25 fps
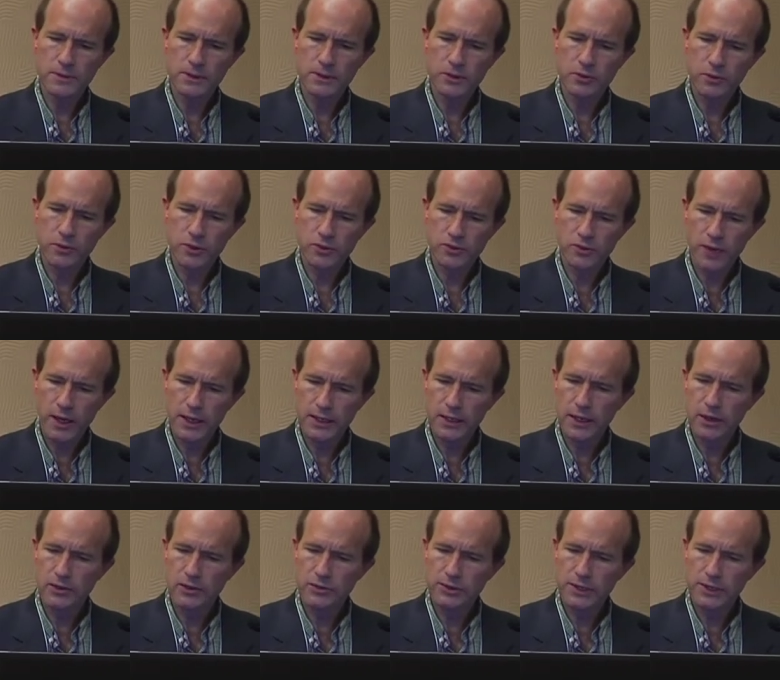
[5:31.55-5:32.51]
So we're trying to
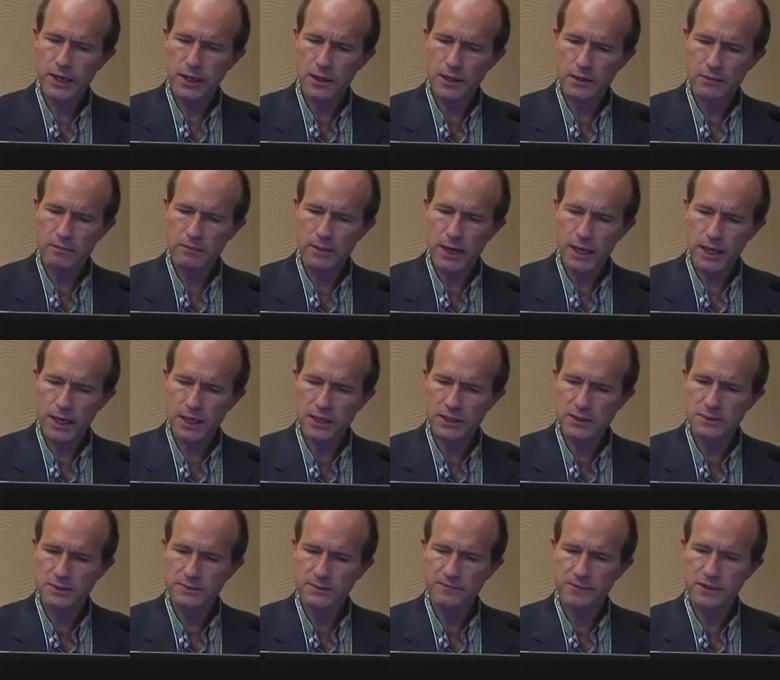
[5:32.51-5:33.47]
understand the
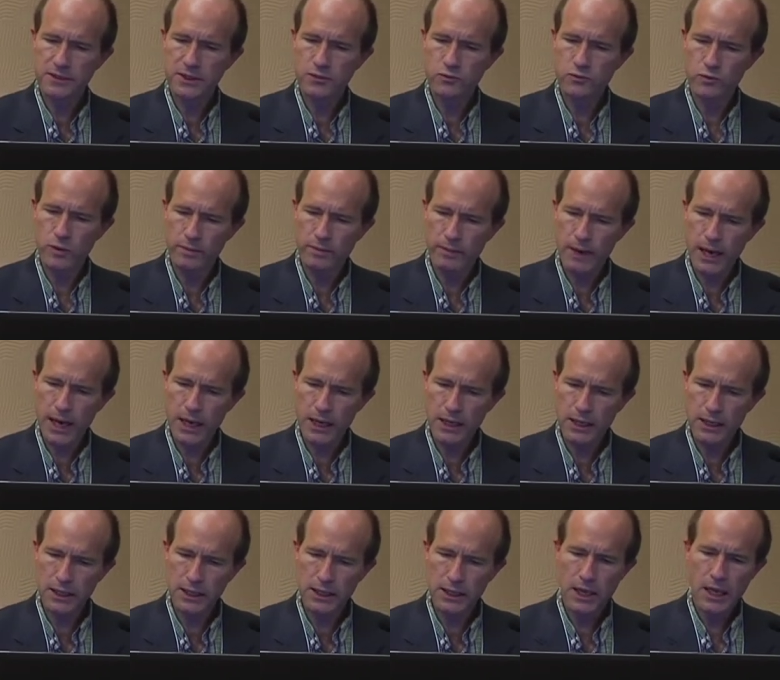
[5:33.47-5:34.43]
mechanisms for this
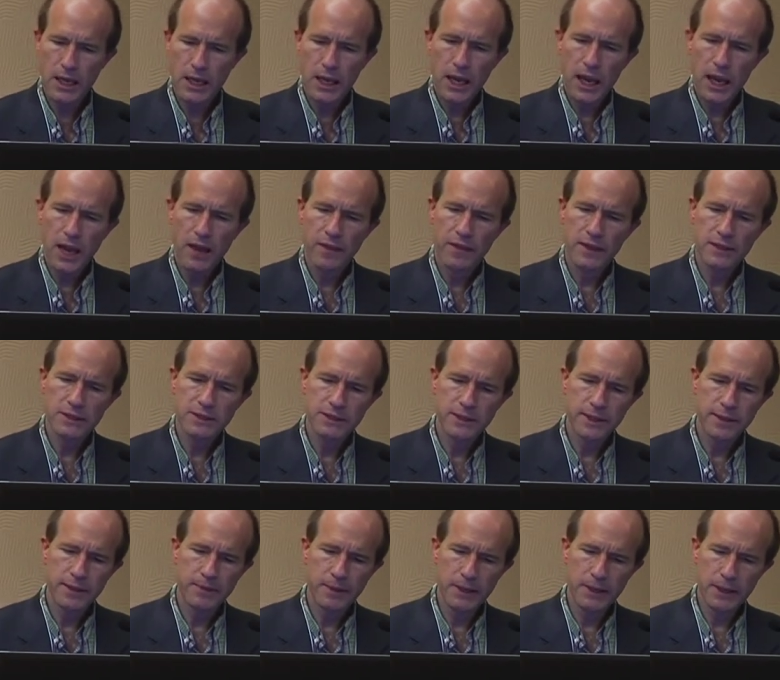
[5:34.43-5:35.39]
remodeling and this
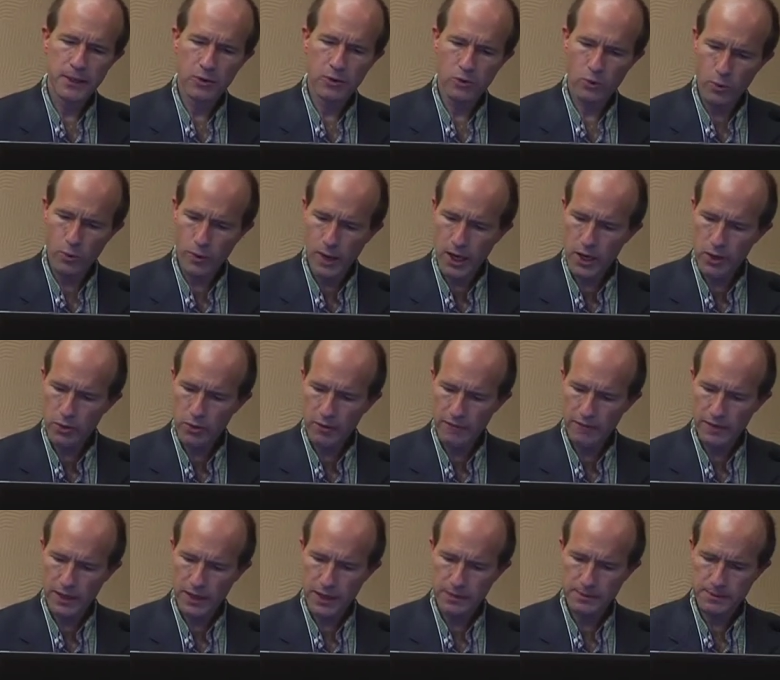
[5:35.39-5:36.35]
deepening or wear of
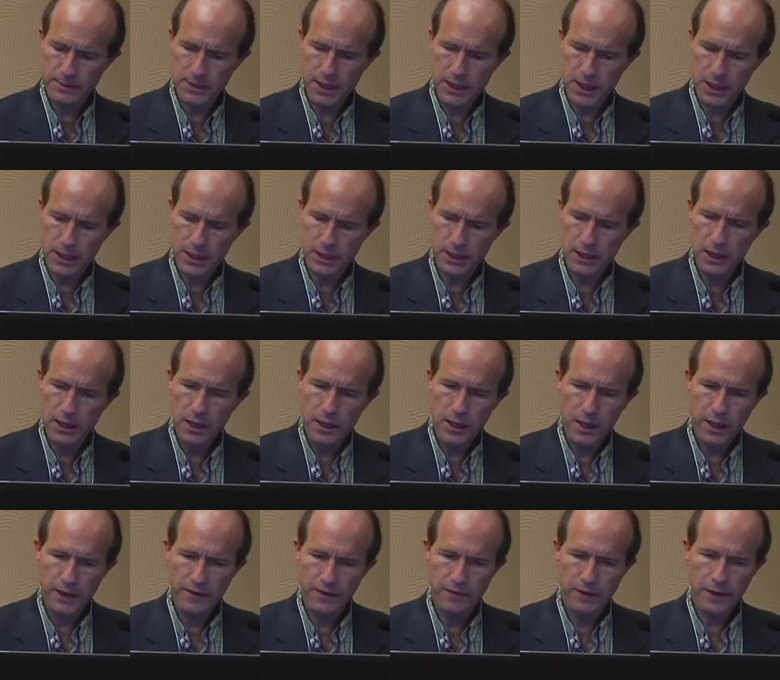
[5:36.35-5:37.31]
the hip socket,
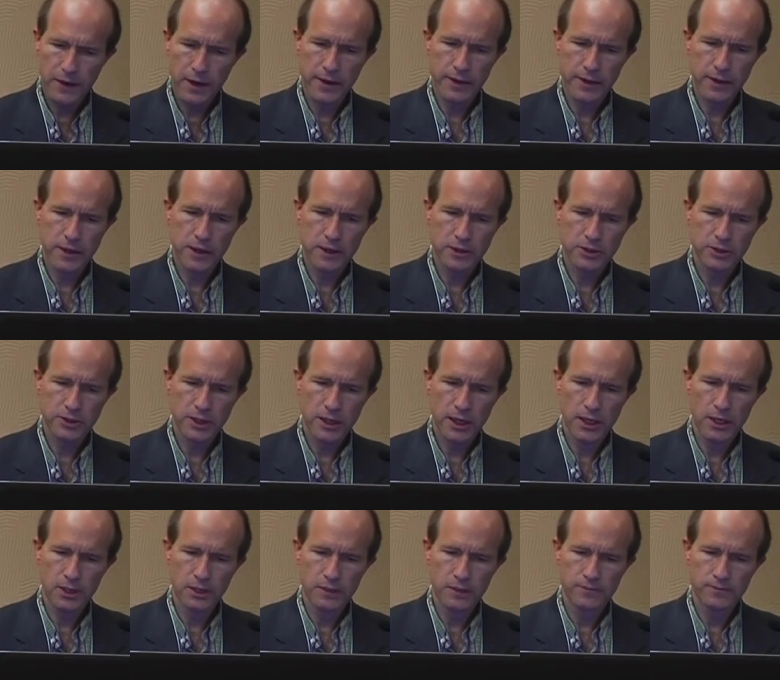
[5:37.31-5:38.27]
even in a young
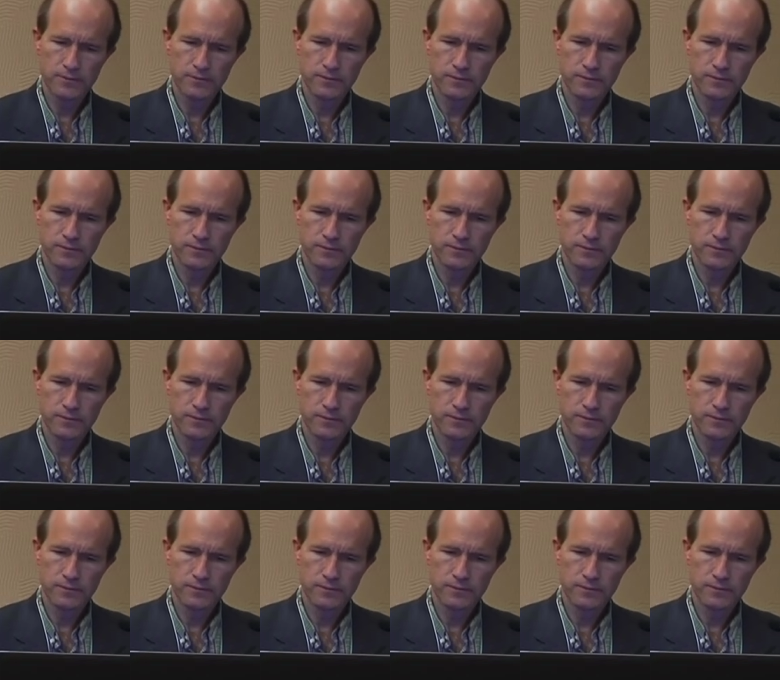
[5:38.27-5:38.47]
child.